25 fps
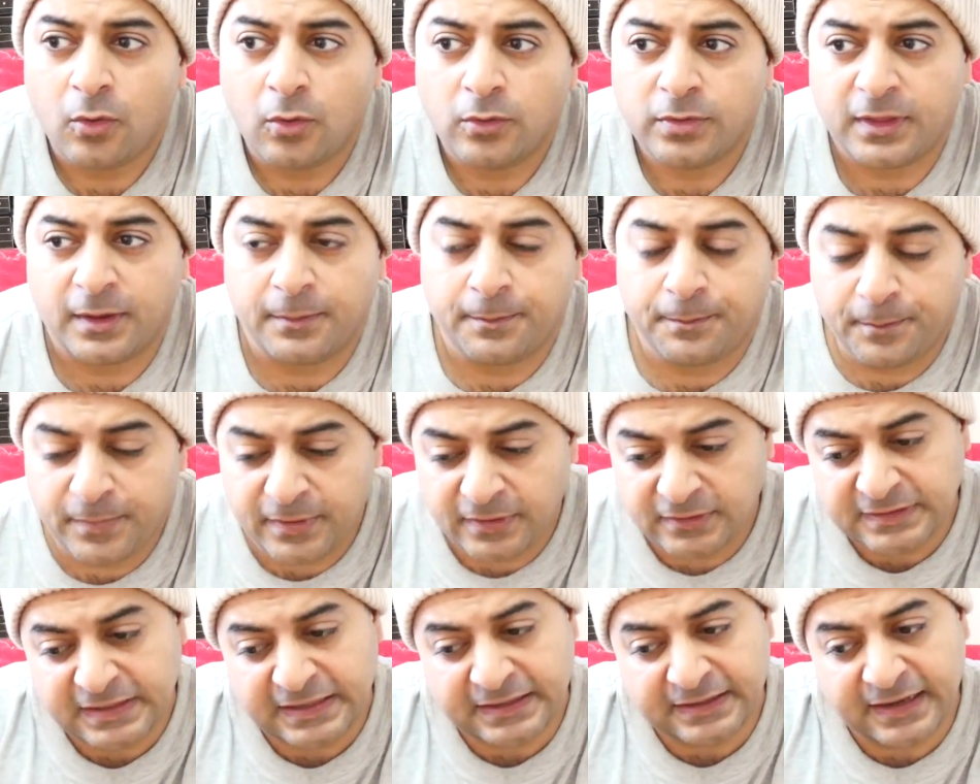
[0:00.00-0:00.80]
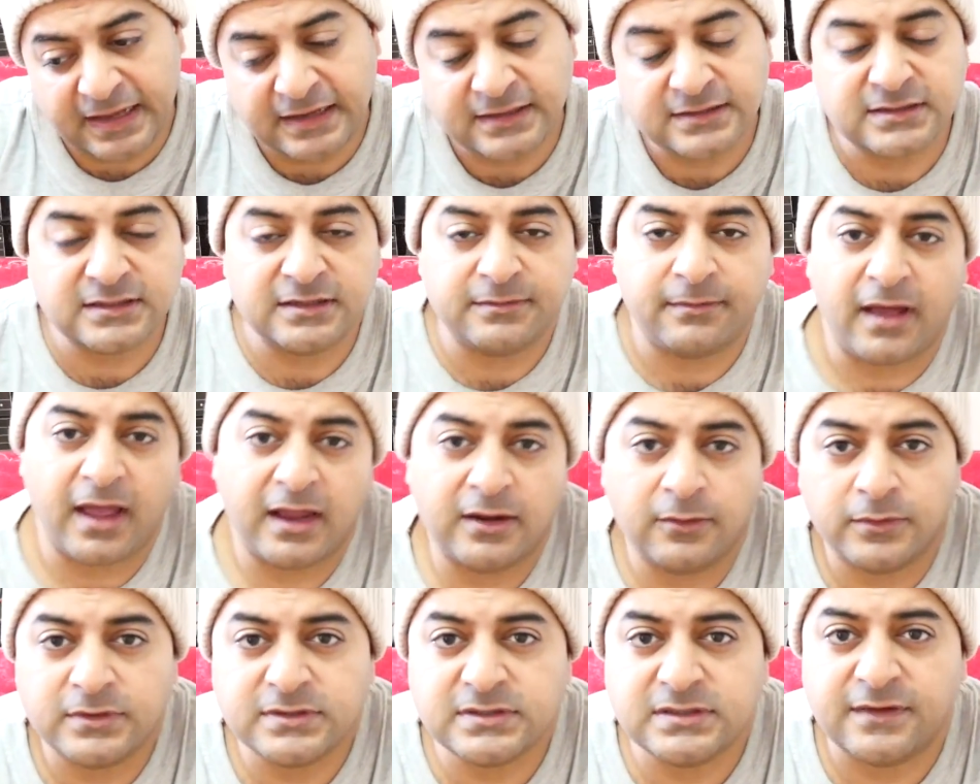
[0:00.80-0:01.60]
the building next to
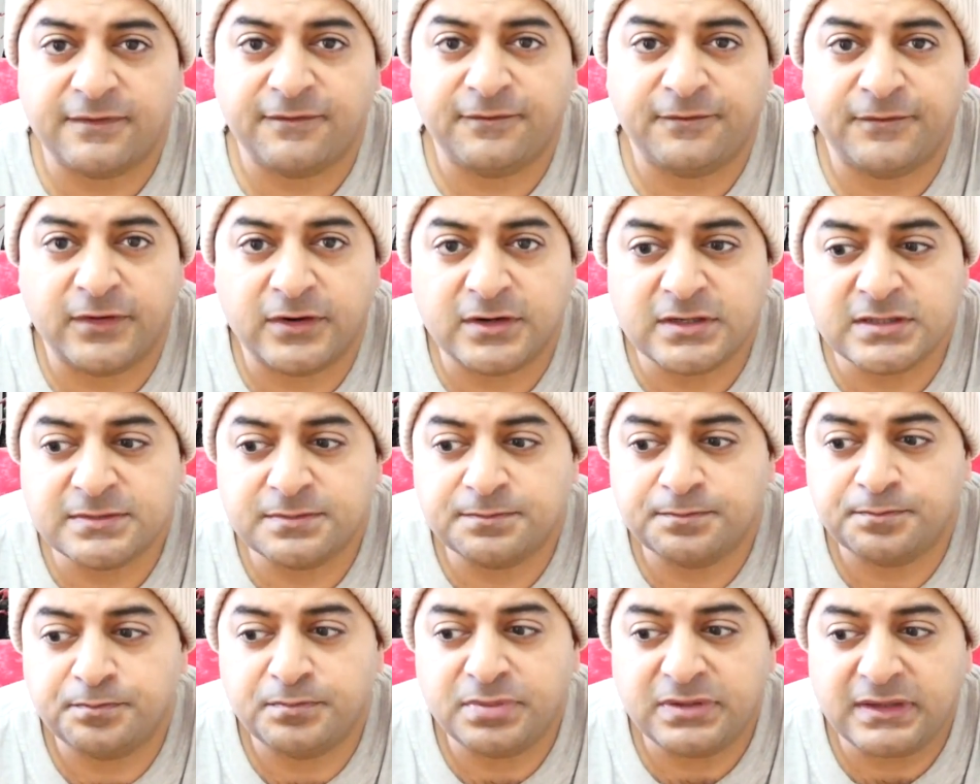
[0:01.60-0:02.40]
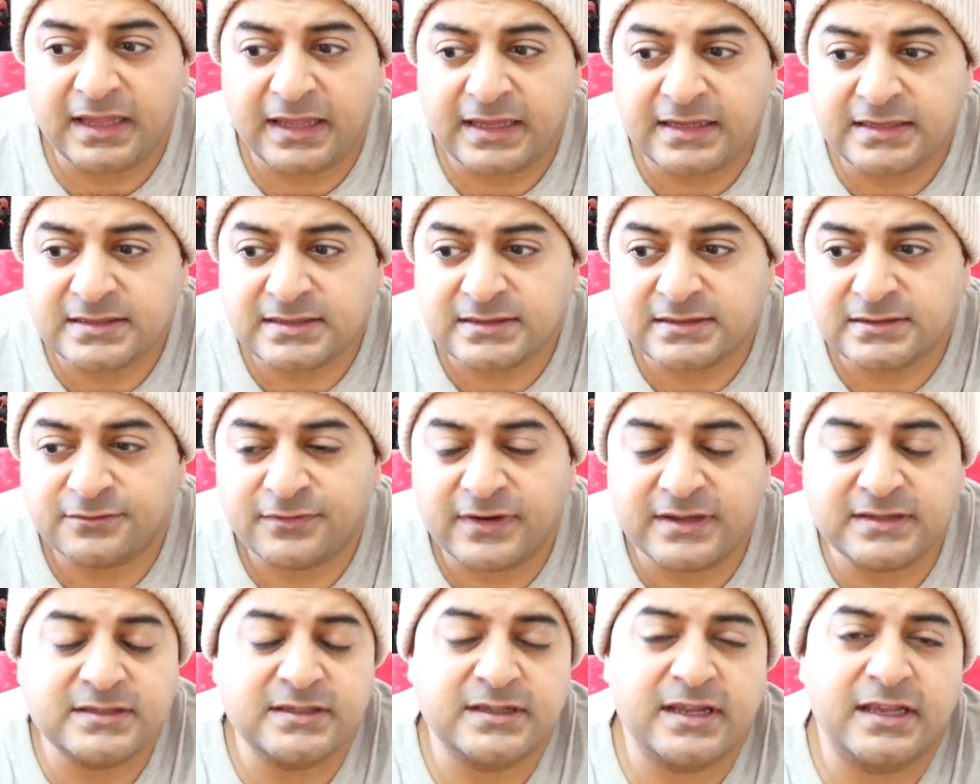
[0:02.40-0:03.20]
mine was the first
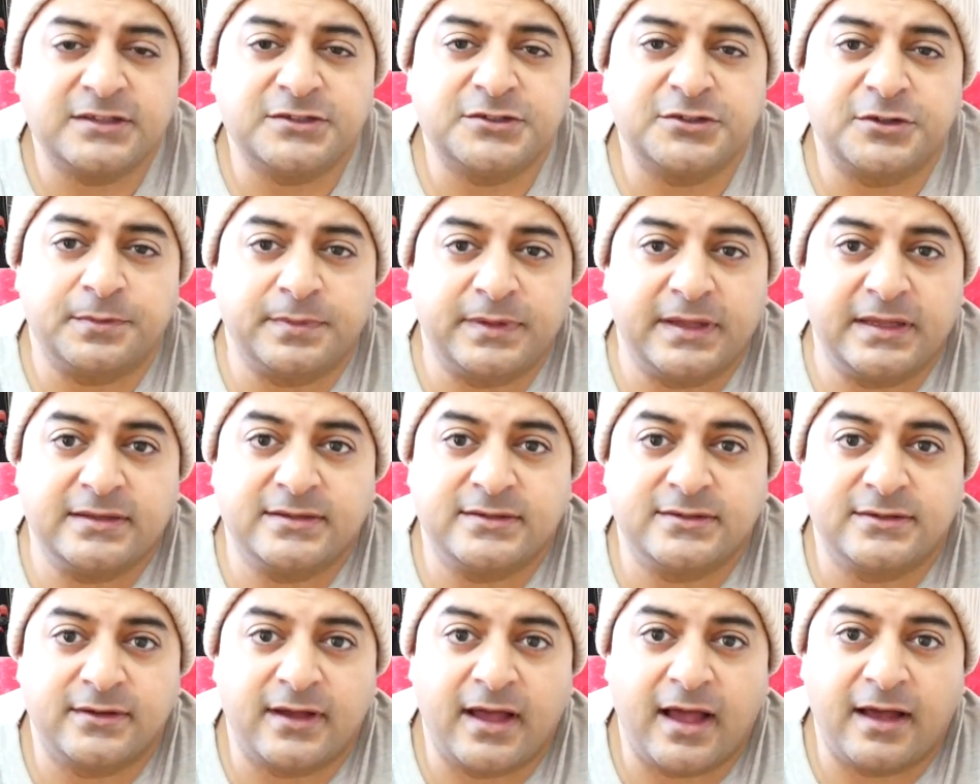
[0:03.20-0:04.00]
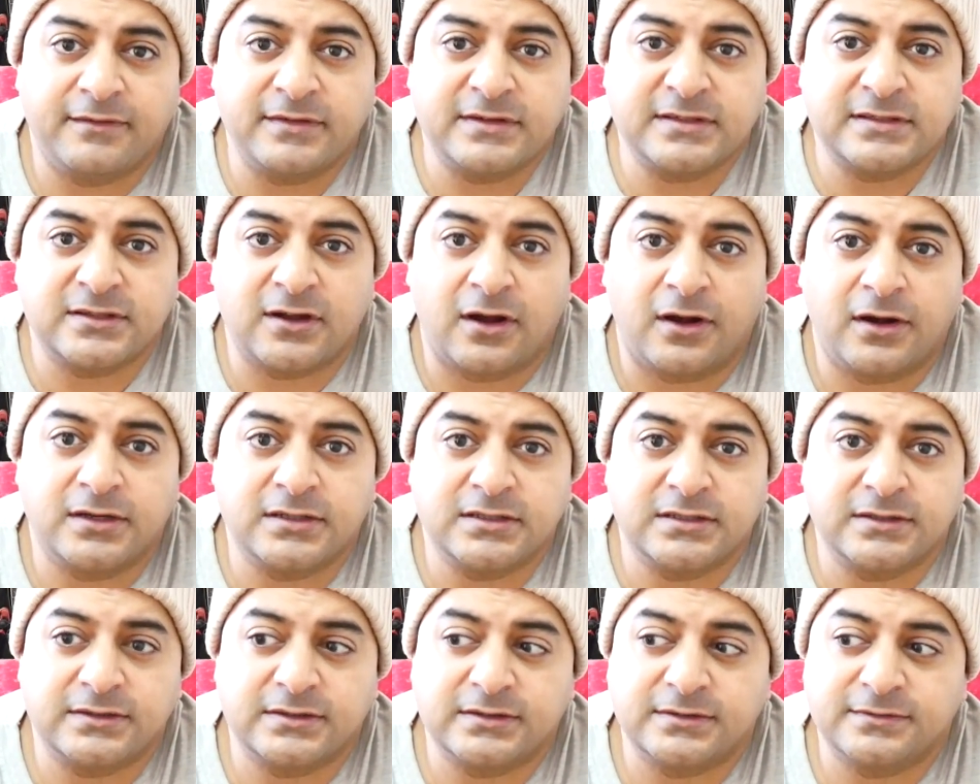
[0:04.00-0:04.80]
residential place to have a
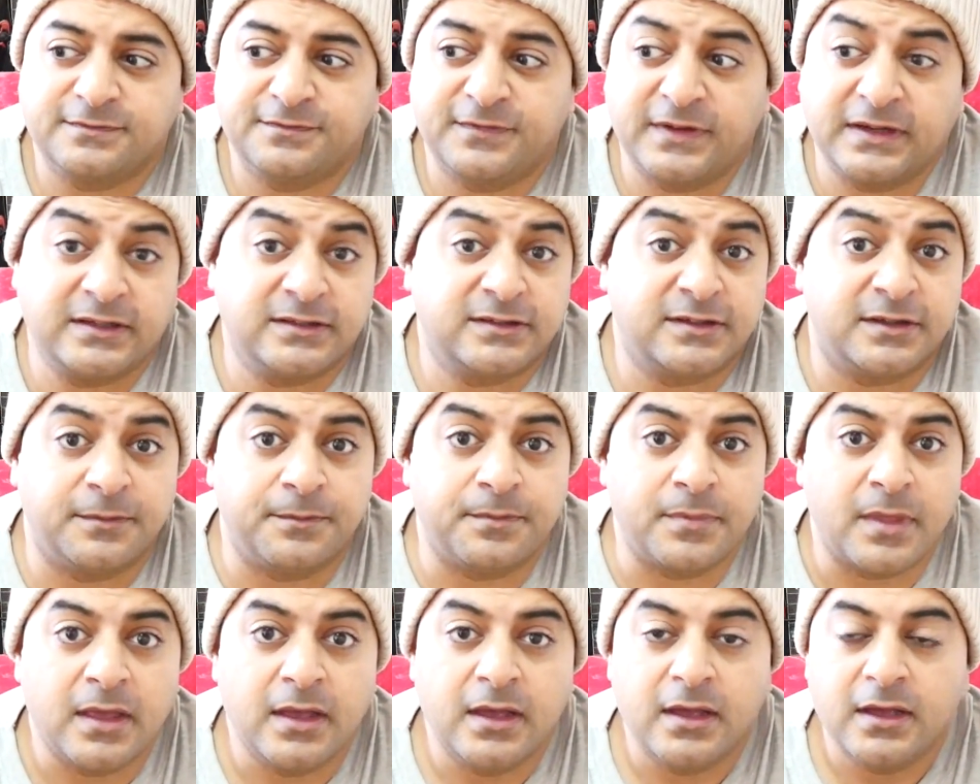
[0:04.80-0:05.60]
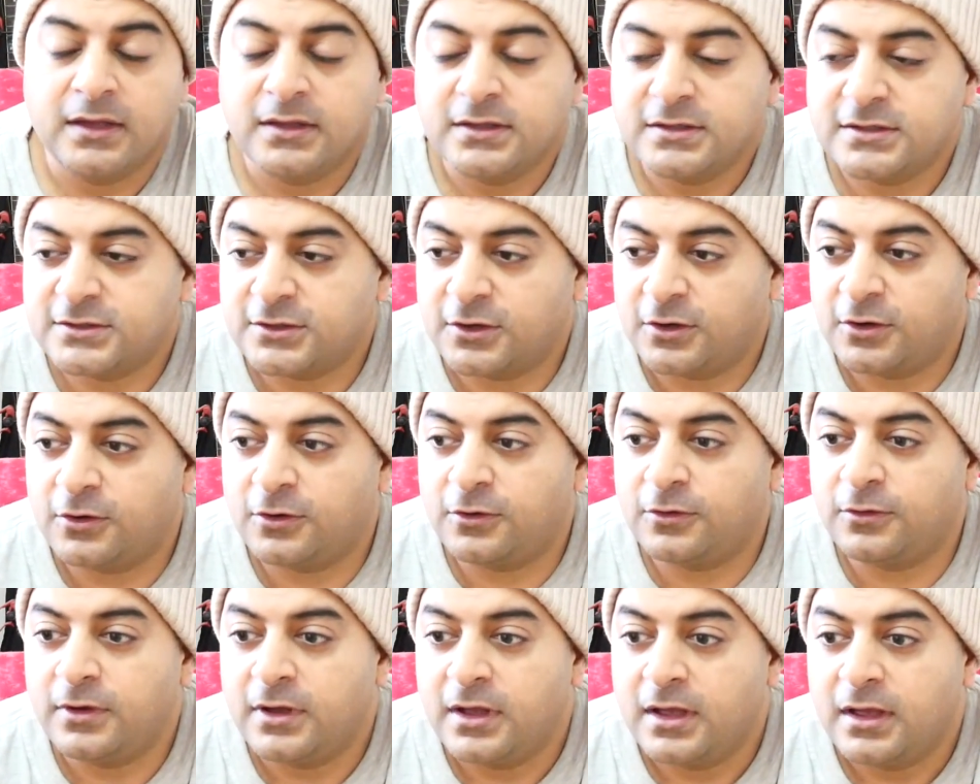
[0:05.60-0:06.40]
SARS victim.
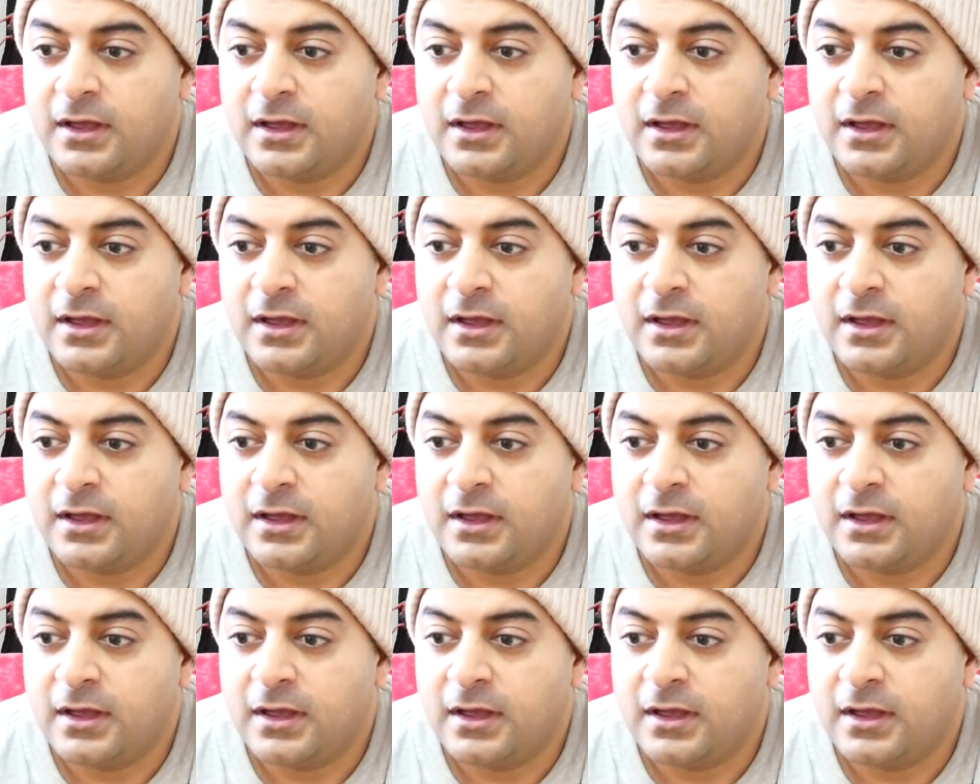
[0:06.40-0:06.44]
So